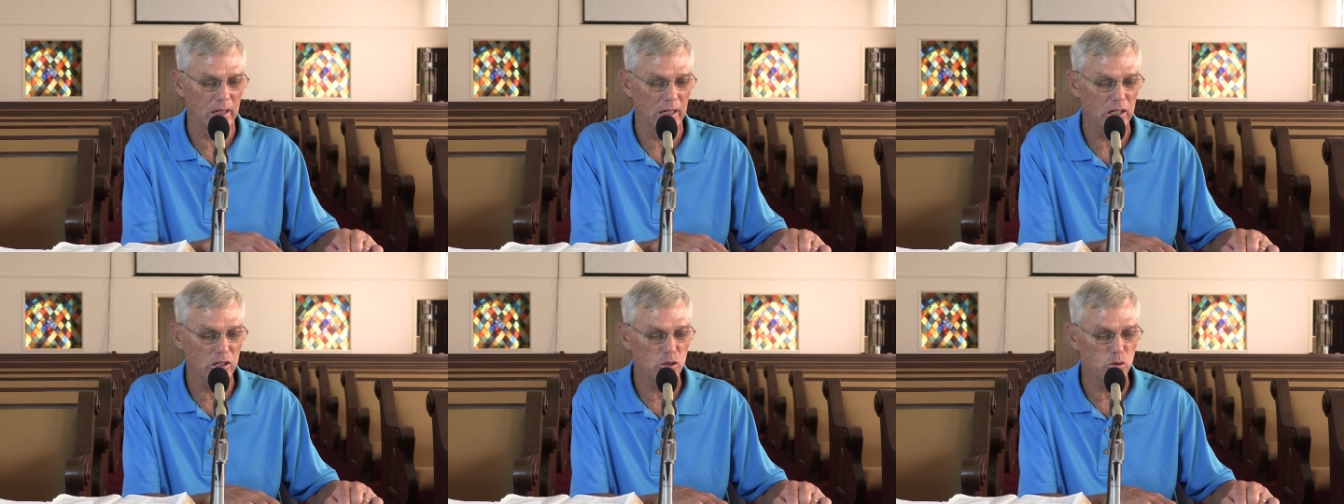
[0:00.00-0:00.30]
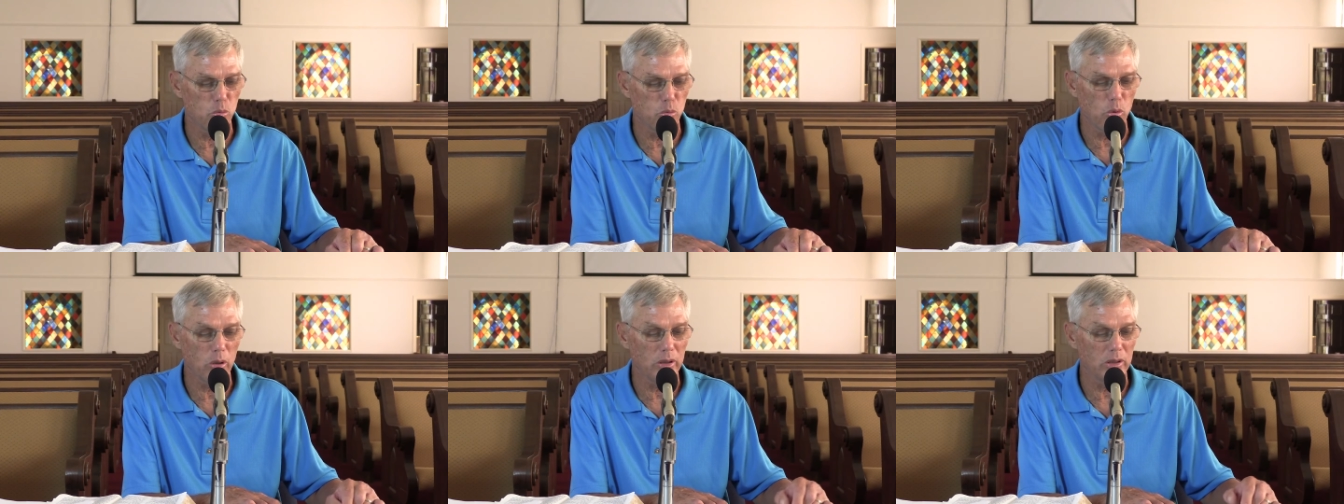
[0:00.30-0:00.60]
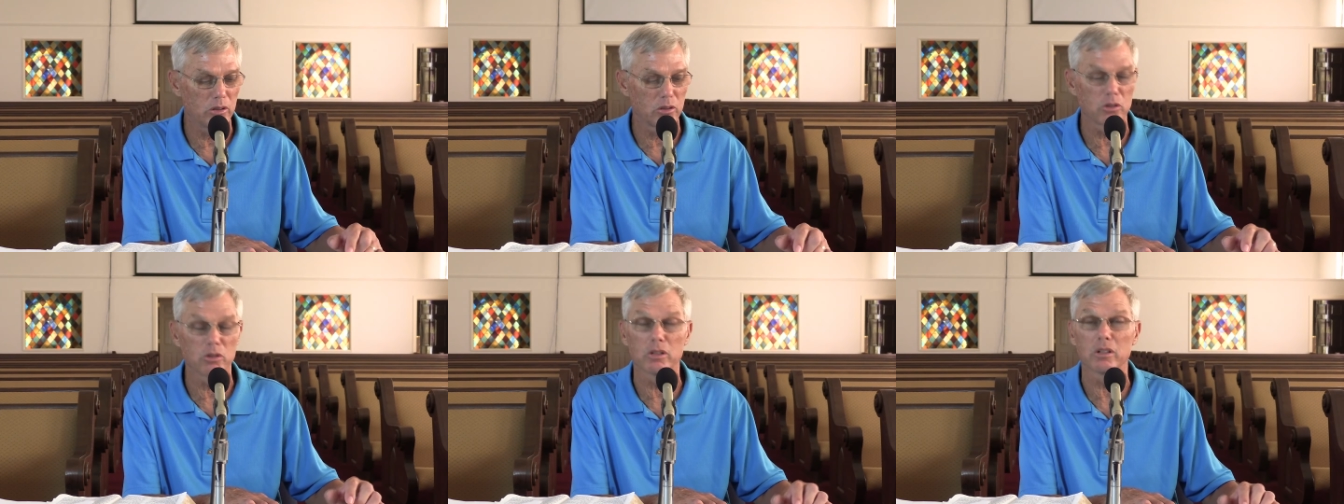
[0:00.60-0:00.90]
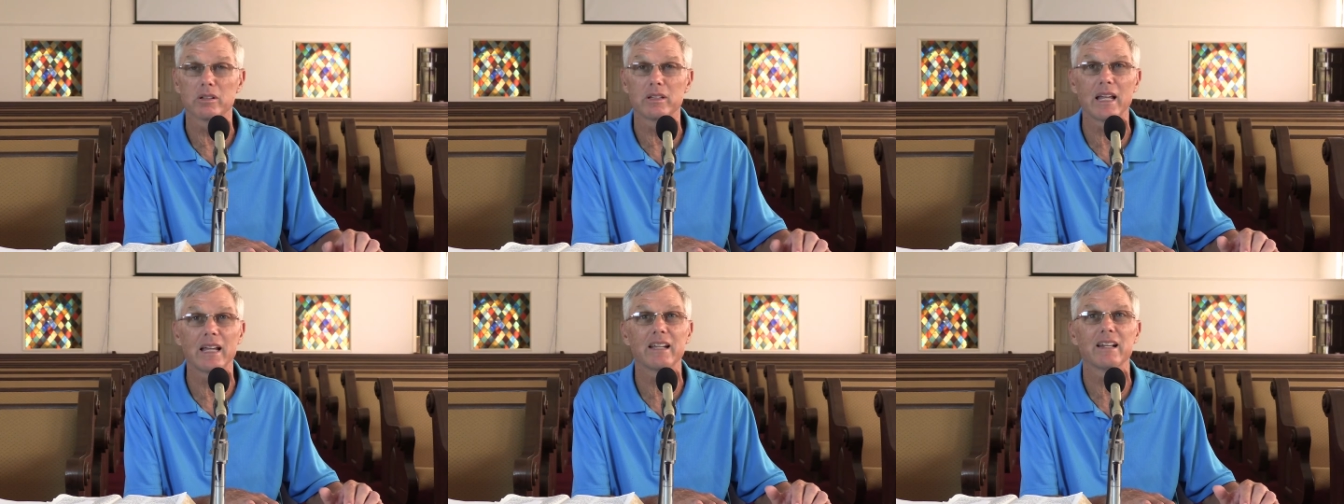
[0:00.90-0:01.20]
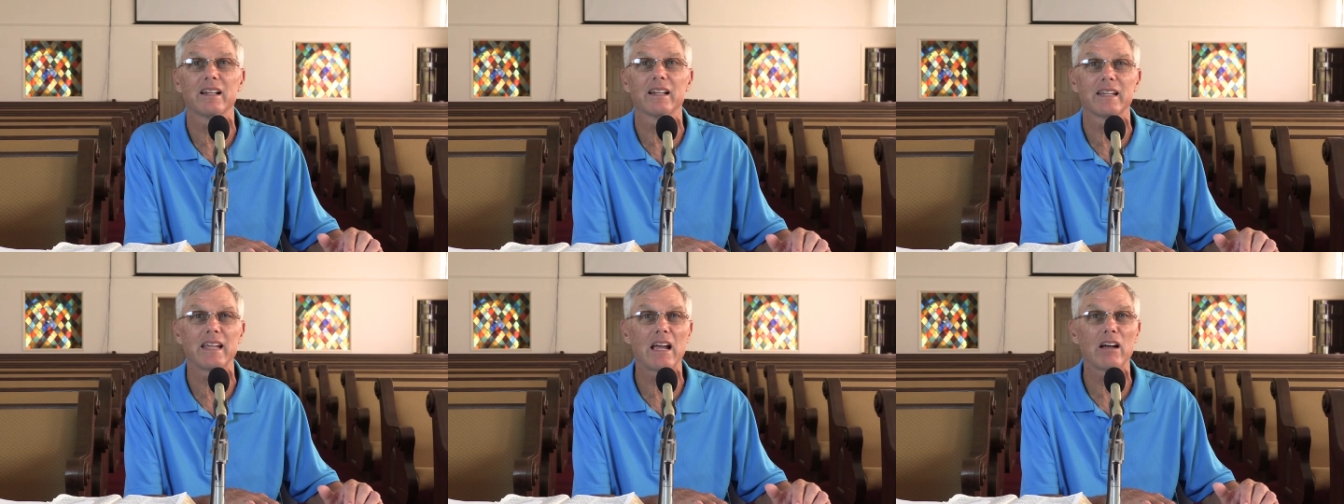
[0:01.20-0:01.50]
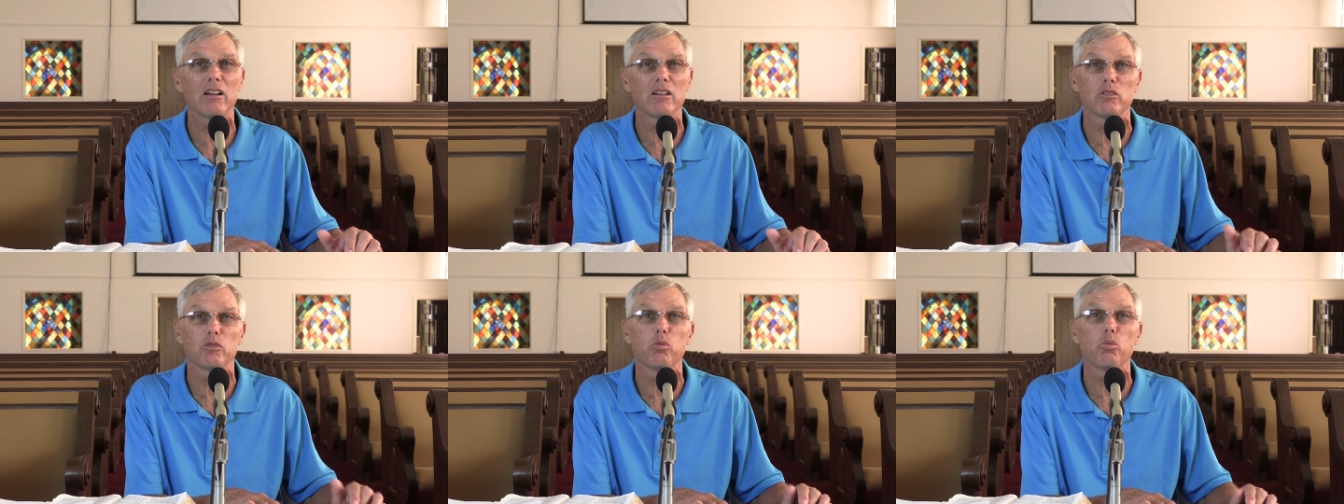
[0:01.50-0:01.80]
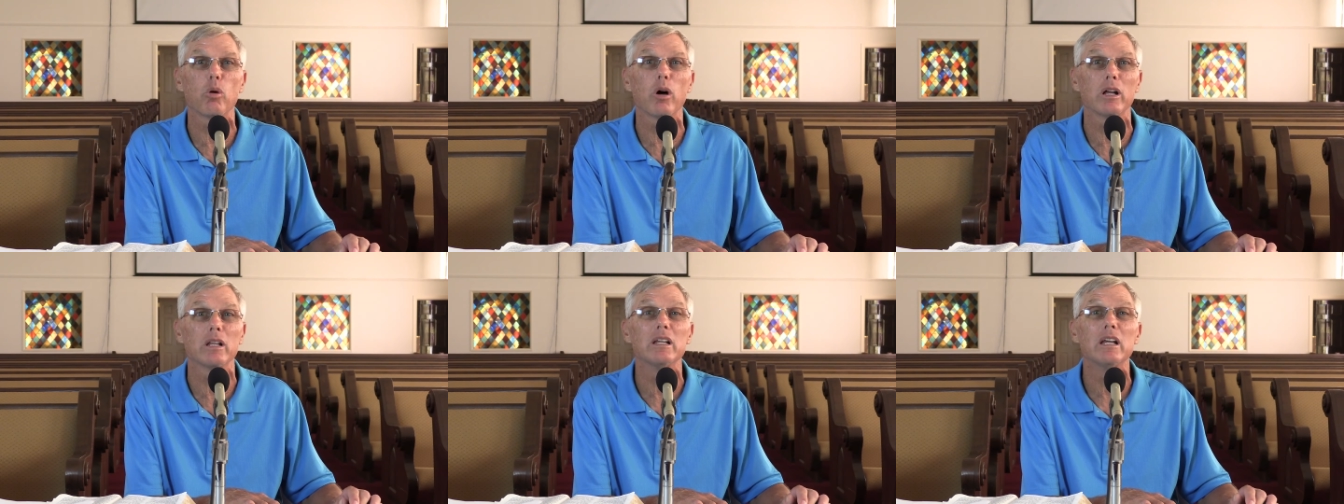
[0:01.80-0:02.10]
Each one is going to take an account
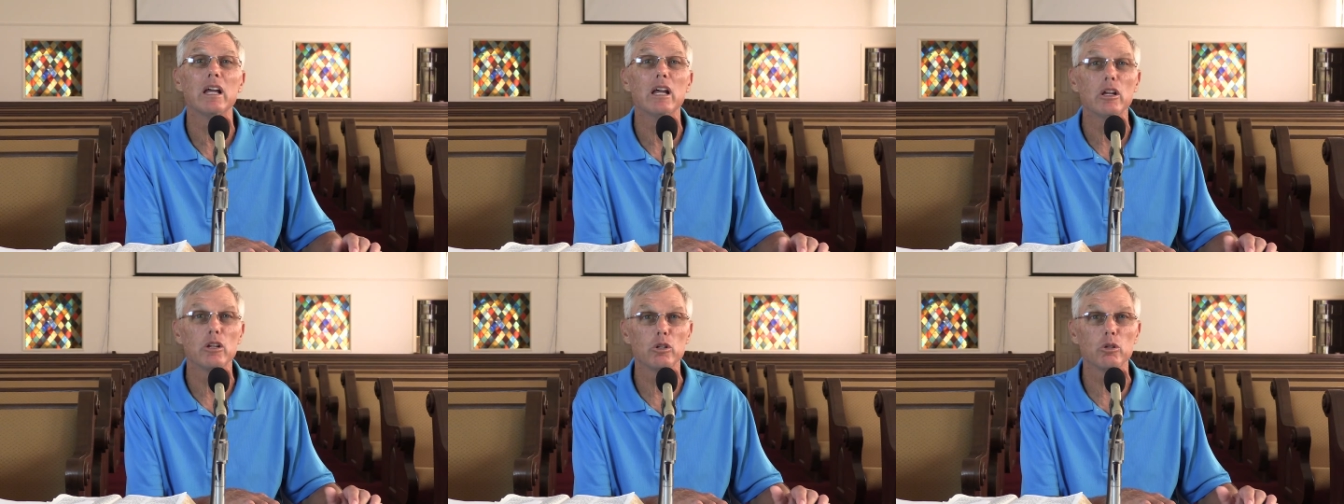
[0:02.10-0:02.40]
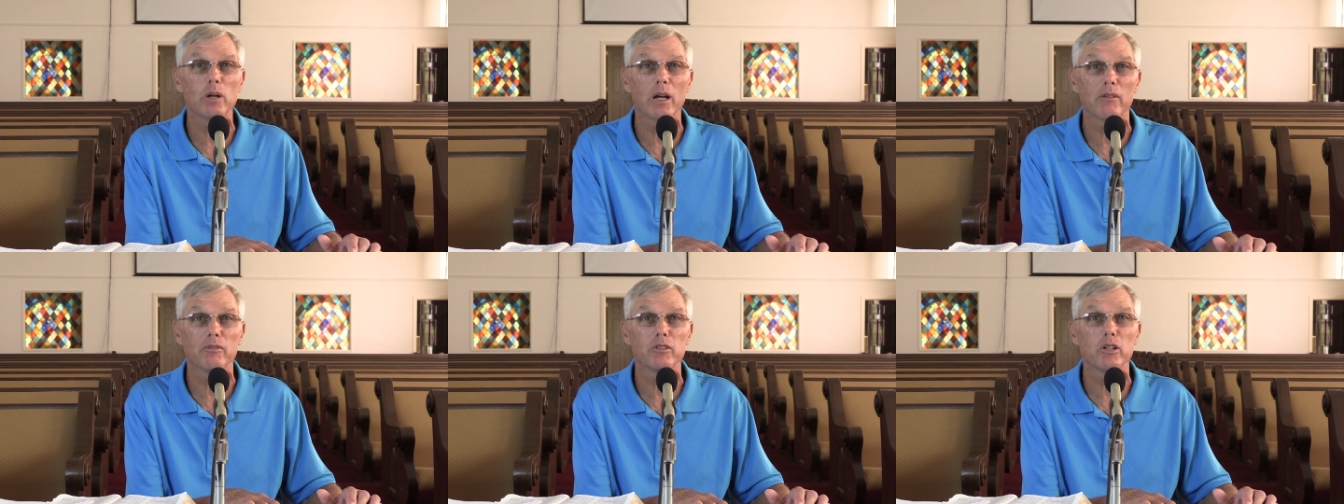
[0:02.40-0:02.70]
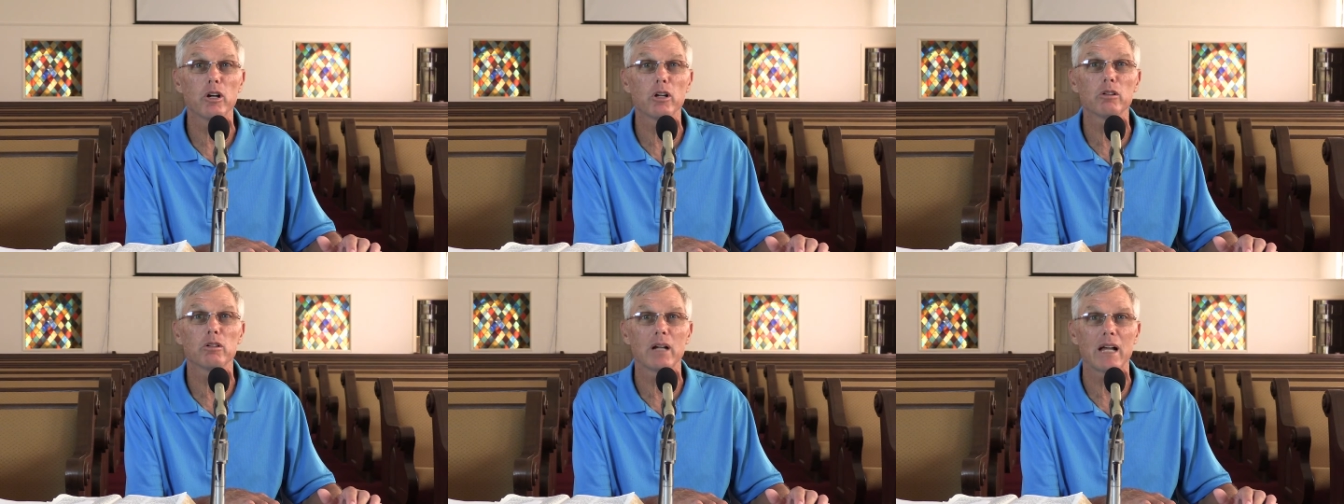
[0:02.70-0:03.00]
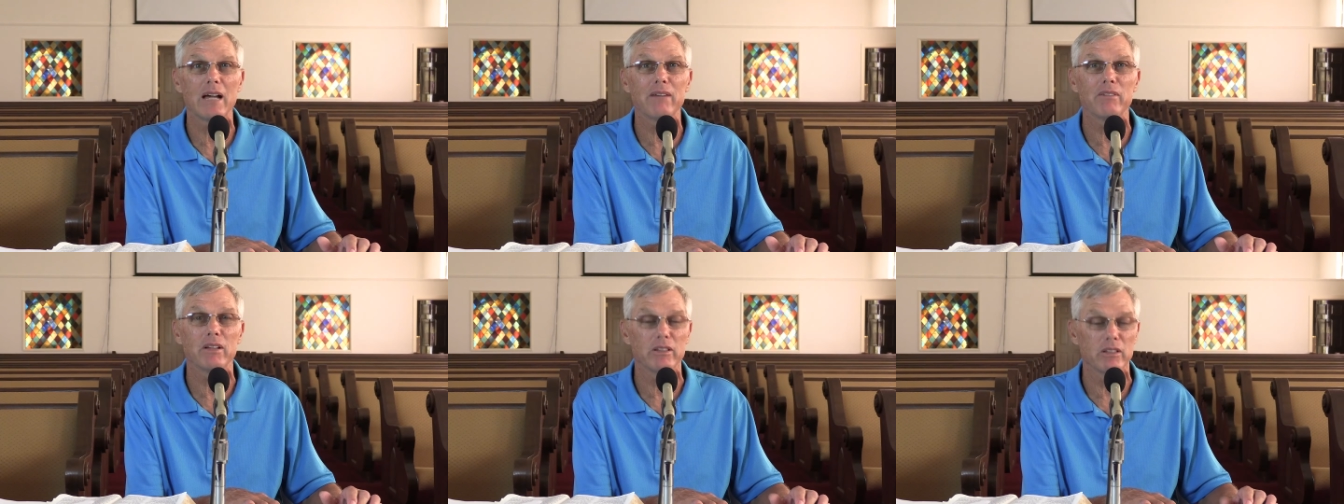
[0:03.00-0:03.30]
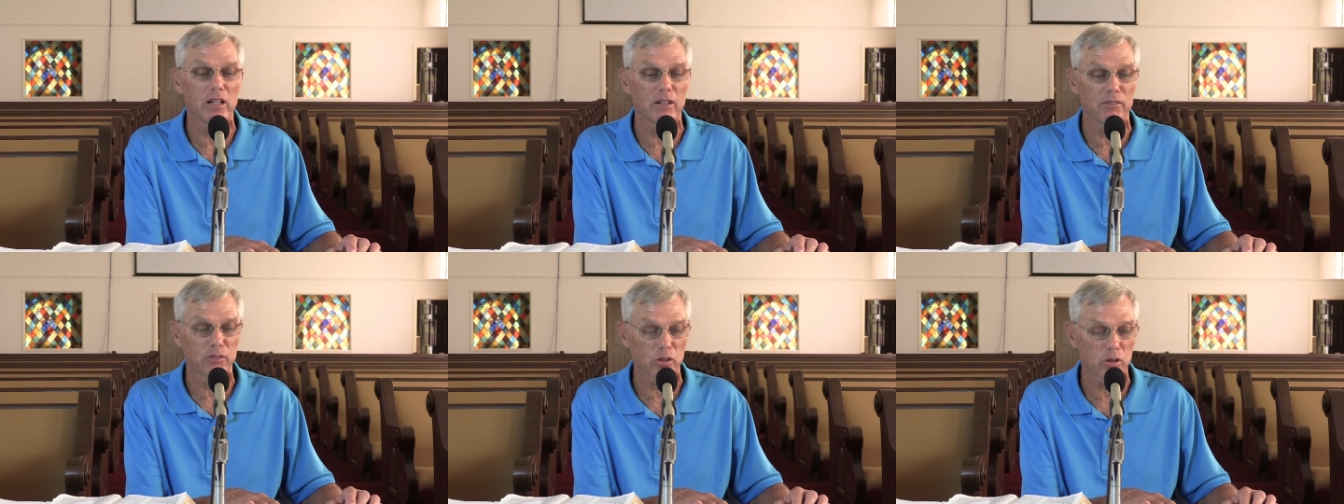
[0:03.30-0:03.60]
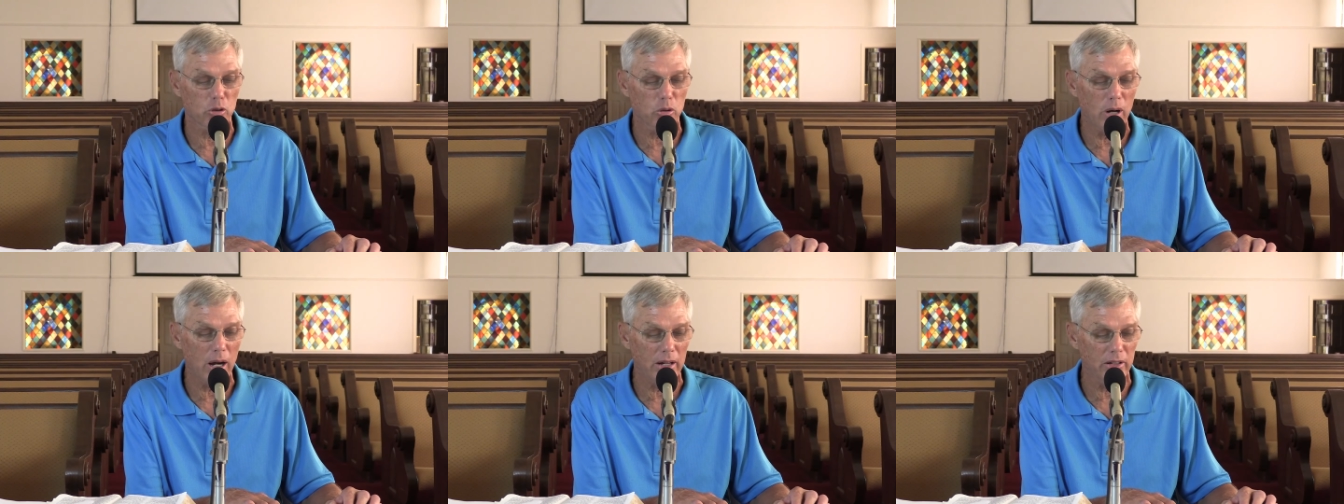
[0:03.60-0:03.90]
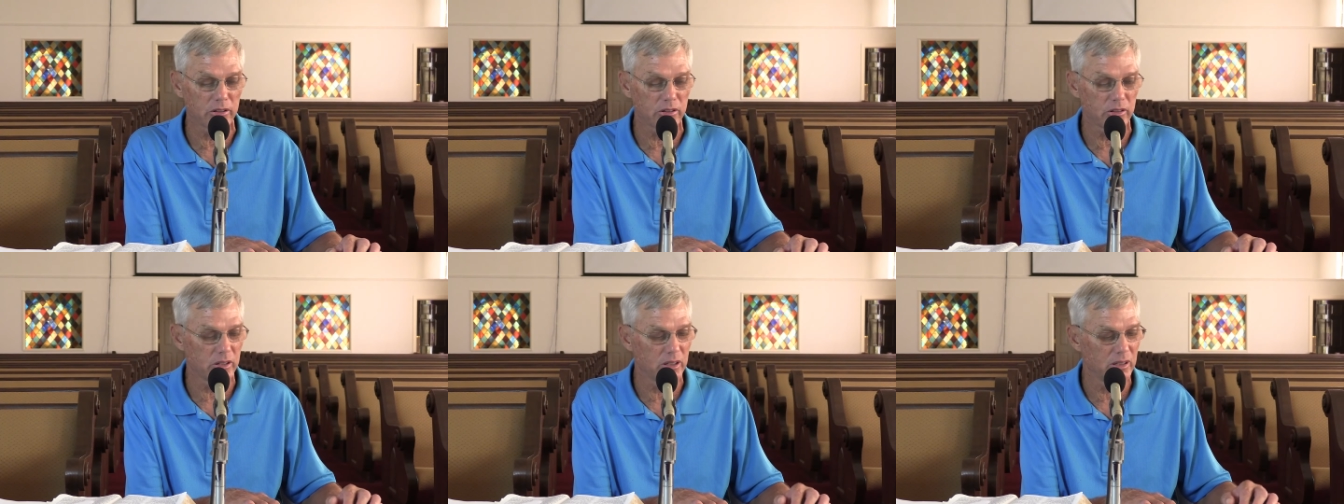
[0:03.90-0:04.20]
of what you have done or haven't done for
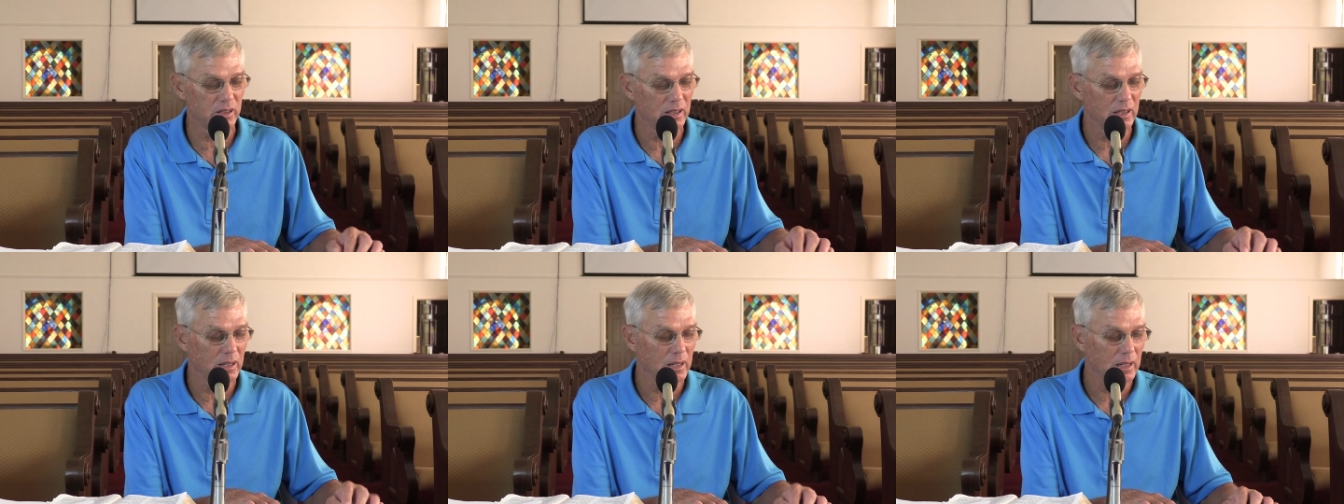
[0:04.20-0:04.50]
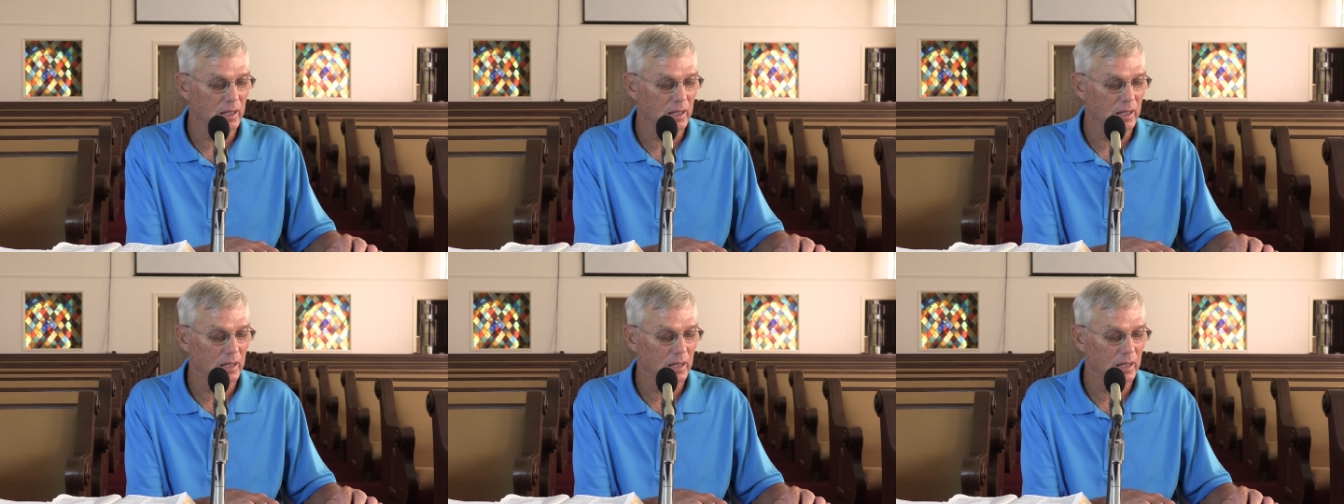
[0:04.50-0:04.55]
Christ.